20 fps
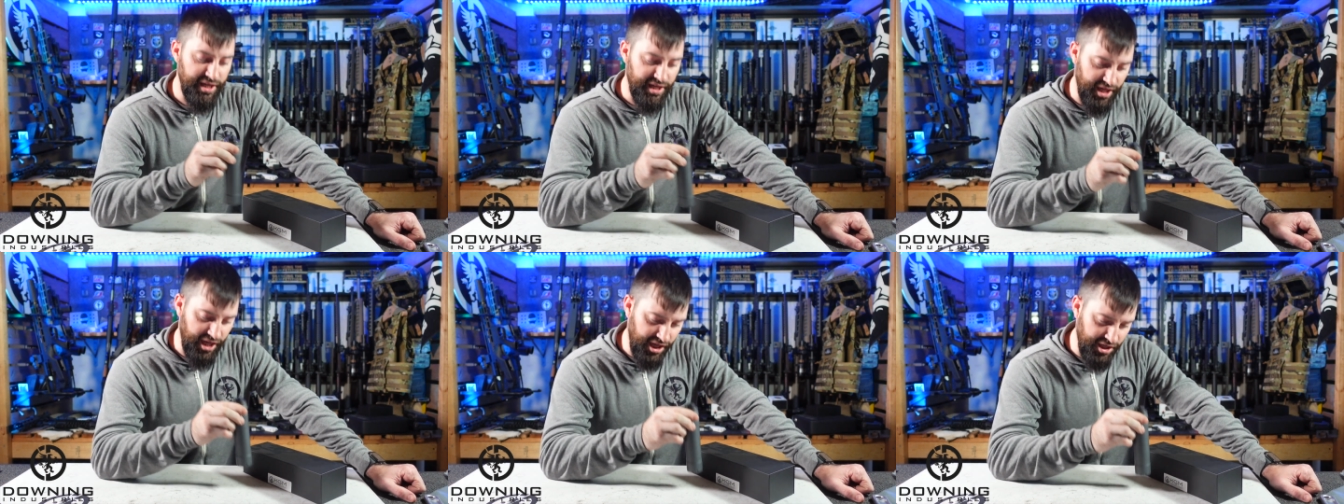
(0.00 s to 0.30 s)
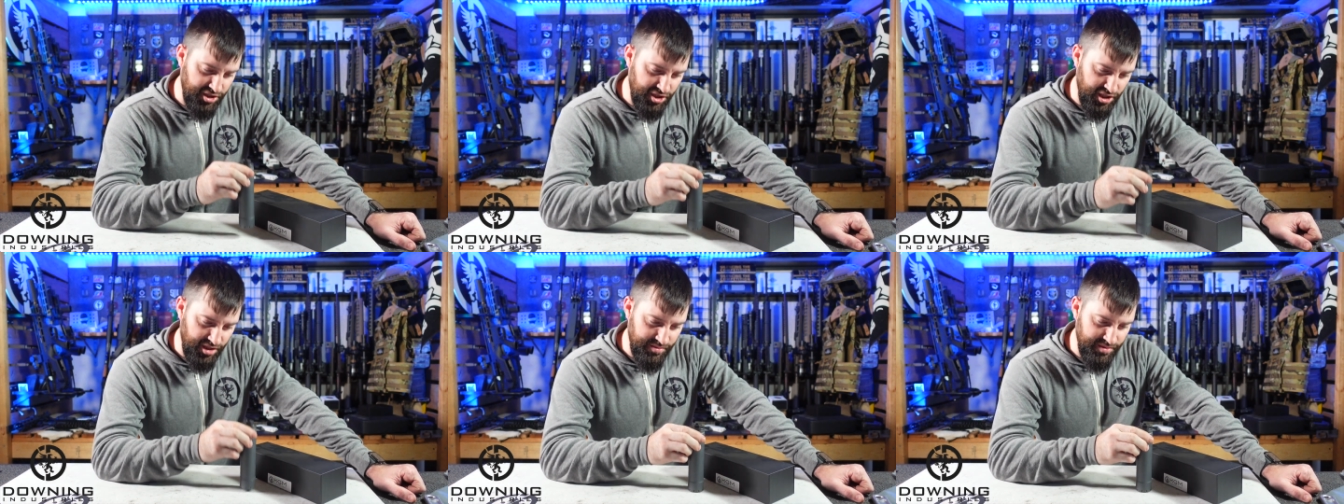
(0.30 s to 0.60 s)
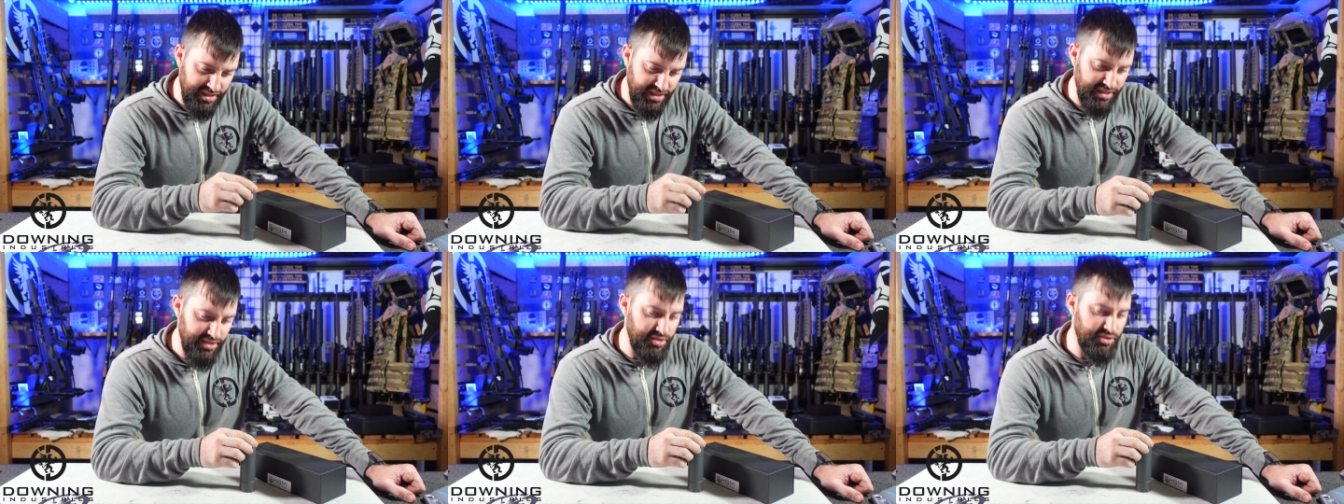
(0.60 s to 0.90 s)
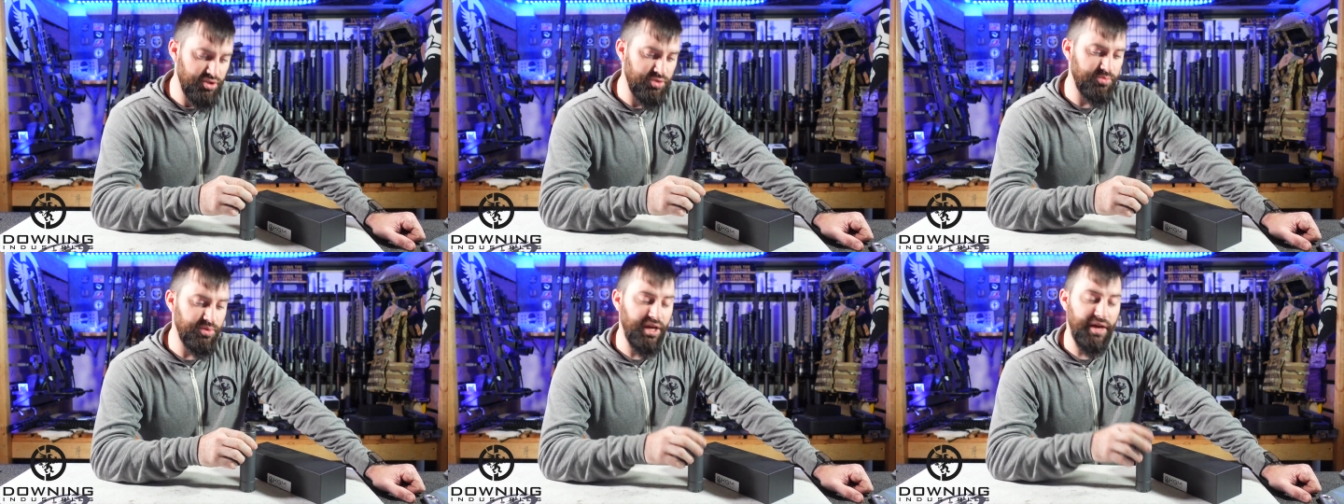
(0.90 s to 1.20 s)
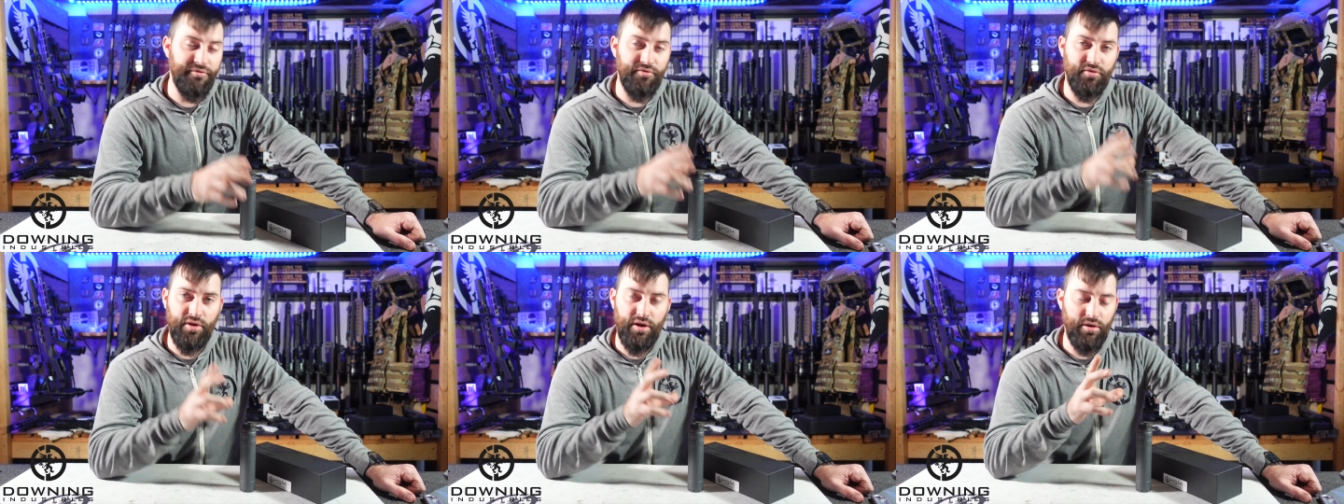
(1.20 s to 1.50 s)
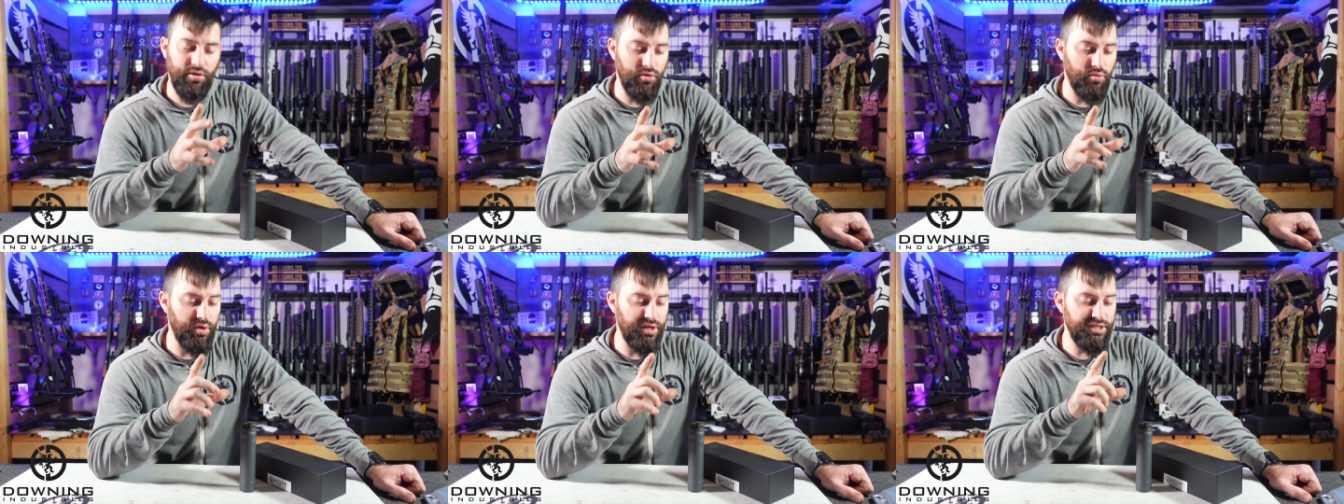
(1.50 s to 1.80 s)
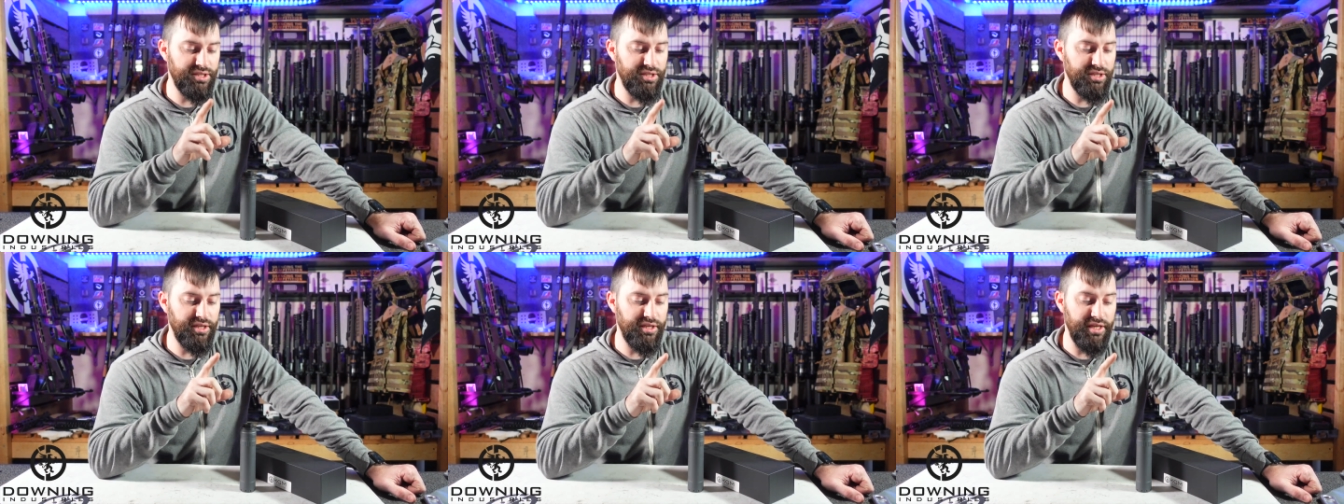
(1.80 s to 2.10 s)
KGM sent it to me after I
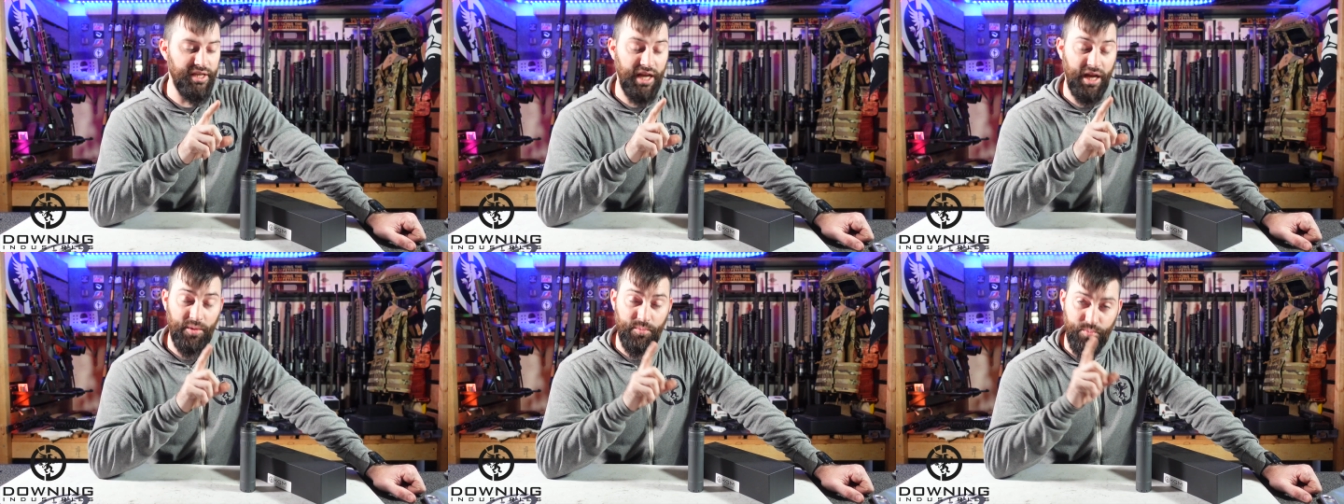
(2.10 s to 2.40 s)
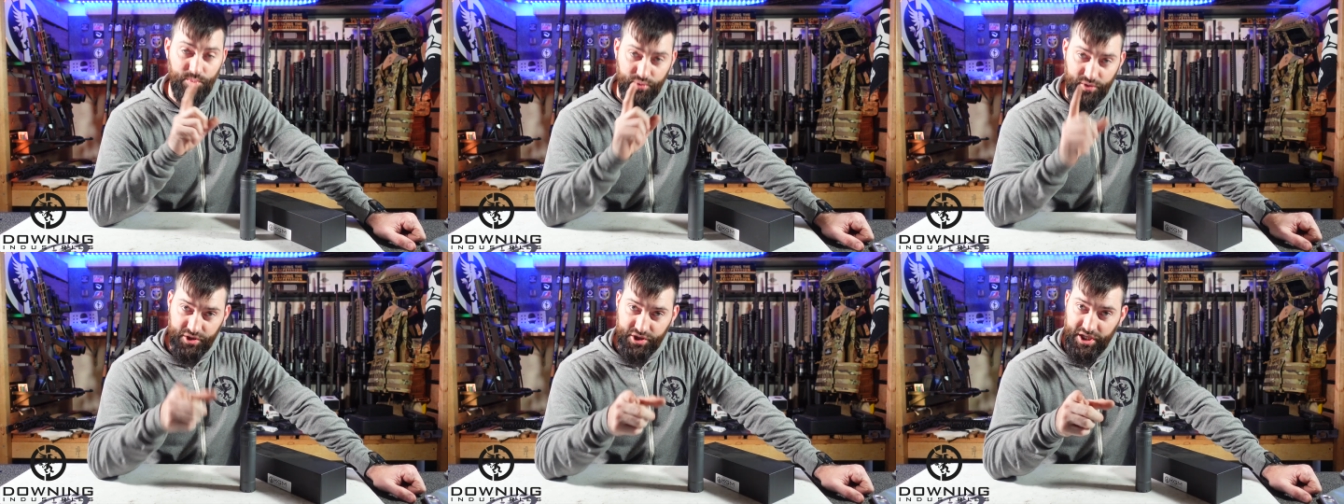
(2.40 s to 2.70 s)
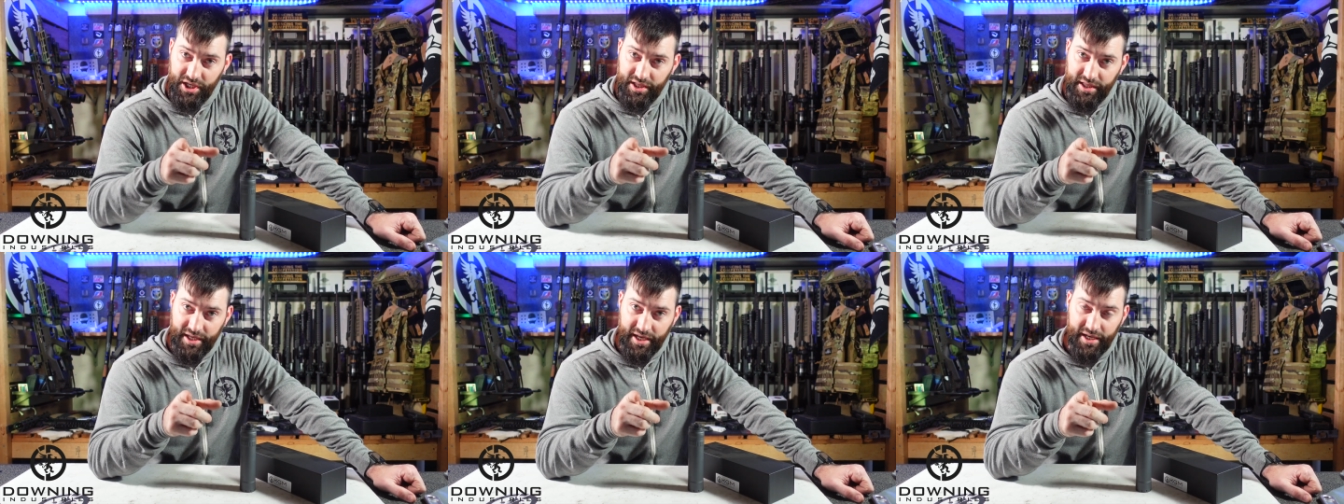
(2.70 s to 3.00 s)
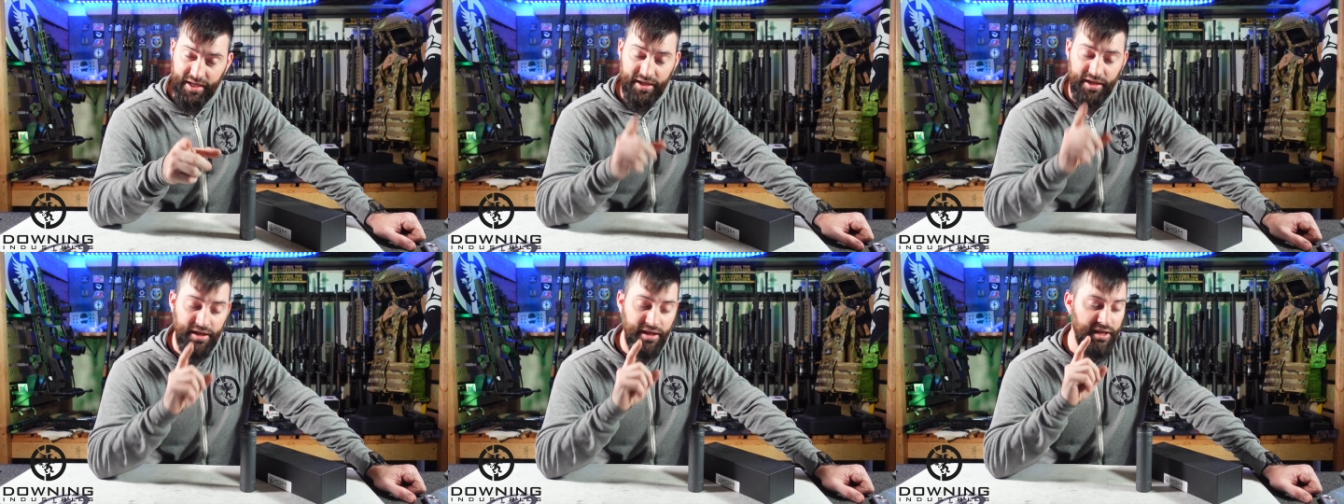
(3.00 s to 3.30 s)
requested it, and I appreciate that.